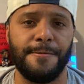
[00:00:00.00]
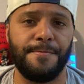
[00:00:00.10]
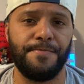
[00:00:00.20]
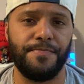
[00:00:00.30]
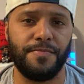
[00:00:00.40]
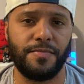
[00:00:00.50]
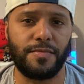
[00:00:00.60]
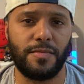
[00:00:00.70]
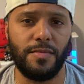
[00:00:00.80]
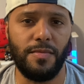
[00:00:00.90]

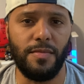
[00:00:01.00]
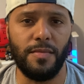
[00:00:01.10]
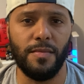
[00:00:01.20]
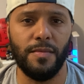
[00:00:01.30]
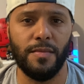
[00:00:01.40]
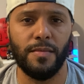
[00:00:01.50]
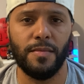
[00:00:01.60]
(silence)